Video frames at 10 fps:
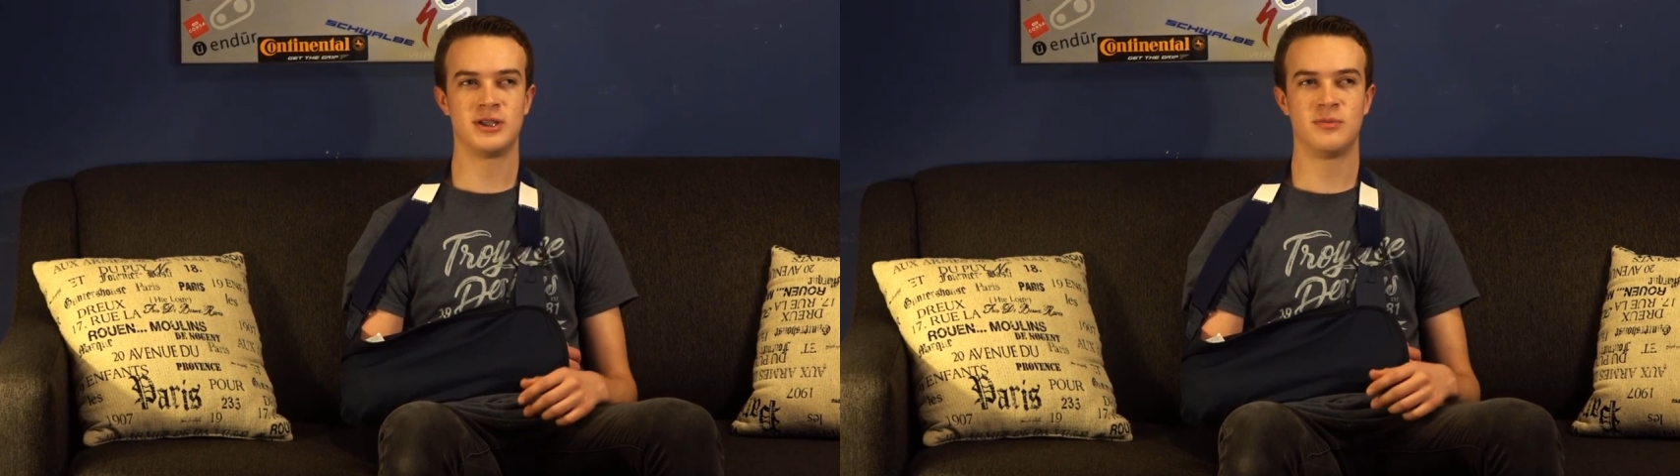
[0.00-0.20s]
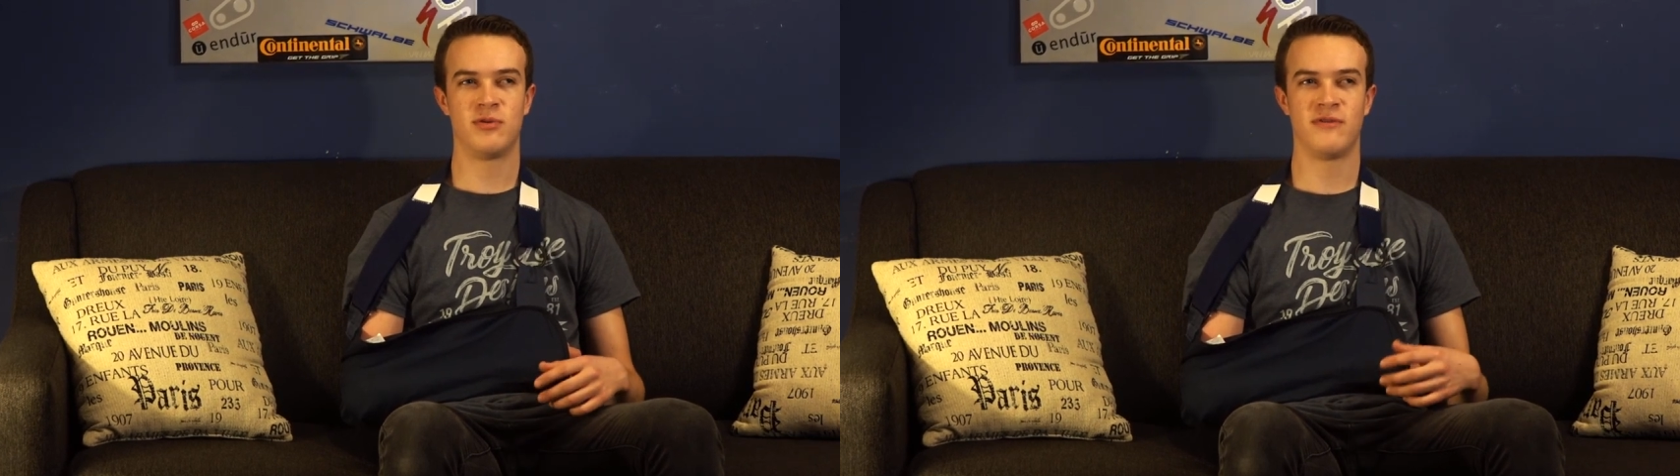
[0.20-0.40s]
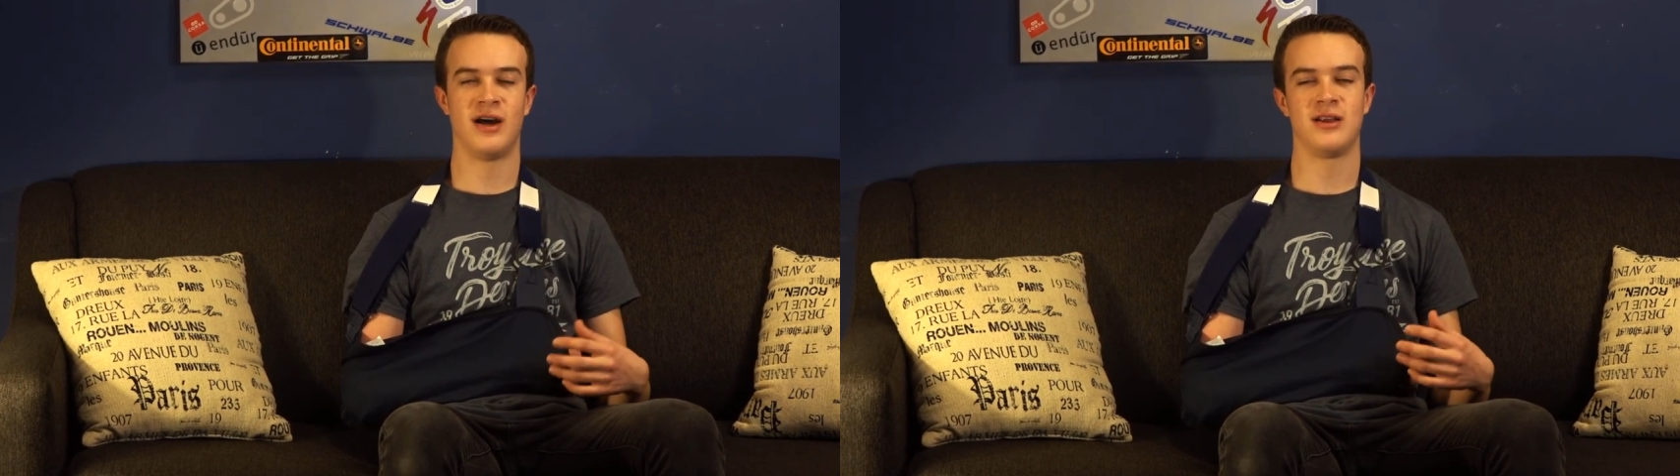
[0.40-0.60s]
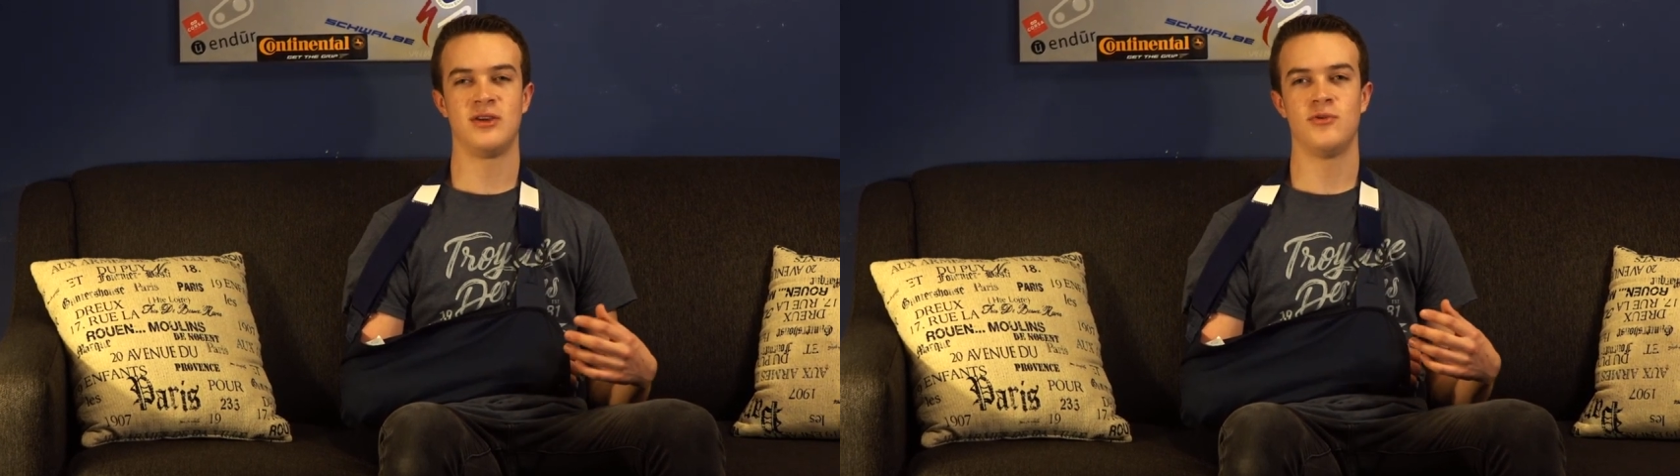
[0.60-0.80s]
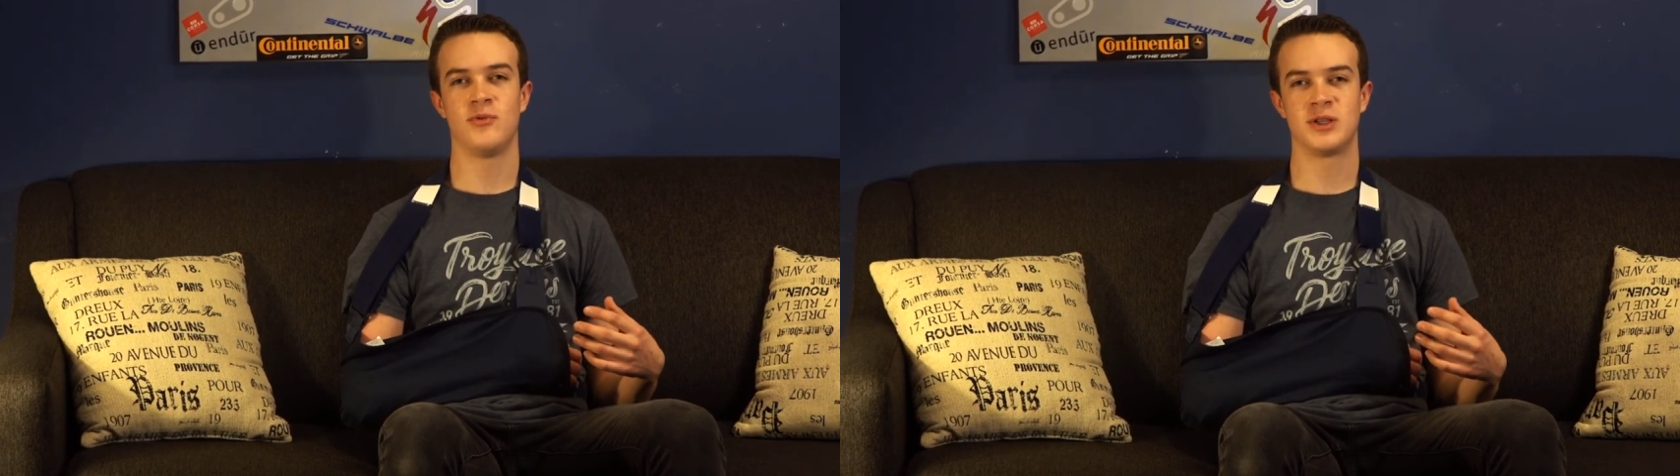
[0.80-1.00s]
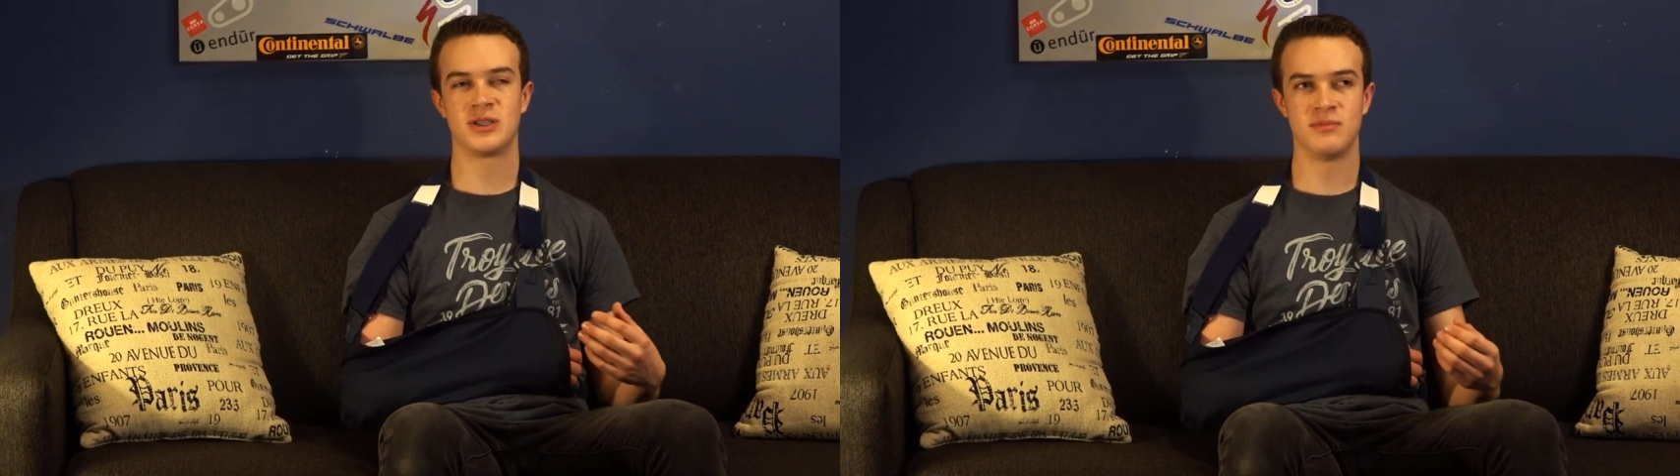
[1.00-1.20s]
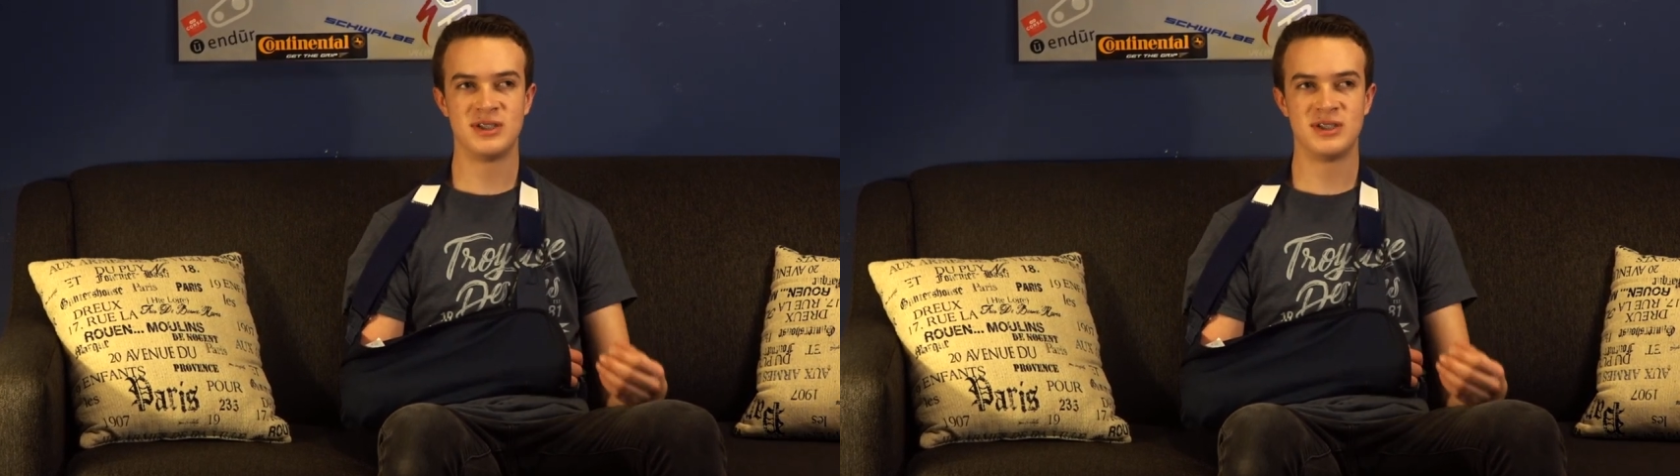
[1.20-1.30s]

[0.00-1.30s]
to provide you with some